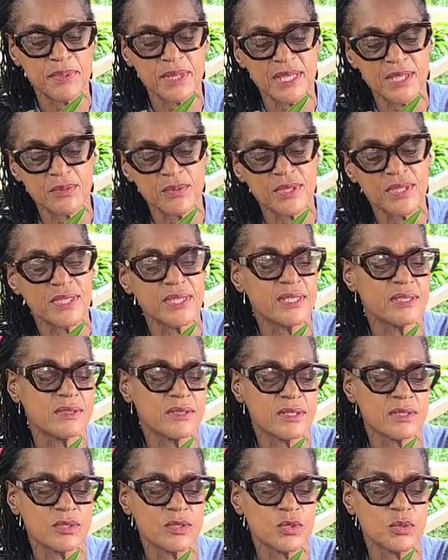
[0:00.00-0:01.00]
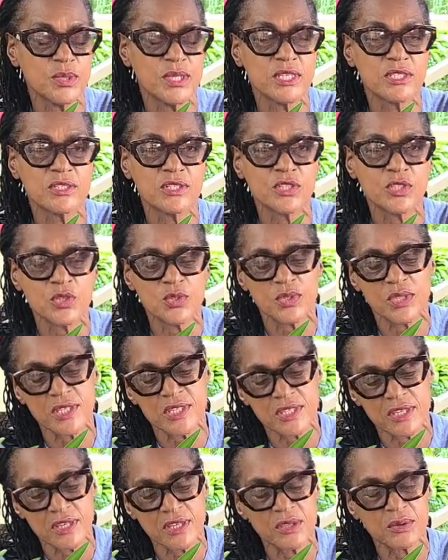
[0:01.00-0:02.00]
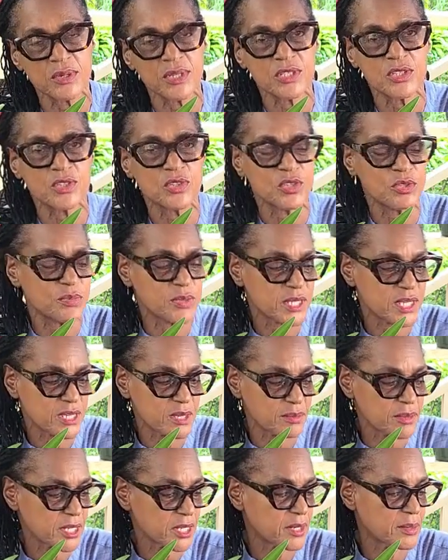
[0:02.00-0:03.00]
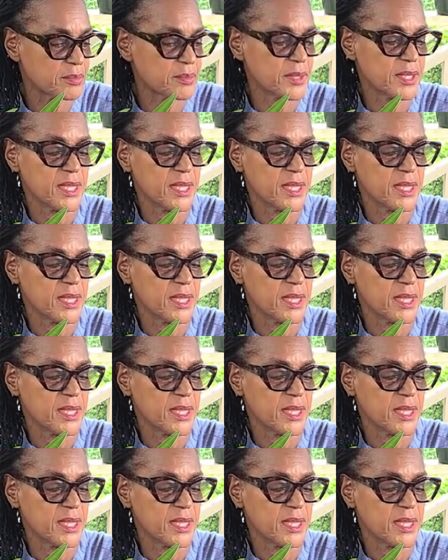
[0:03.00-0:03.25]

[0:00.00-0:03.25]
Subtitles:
and within 2 weeks or so, this other one should be coming up.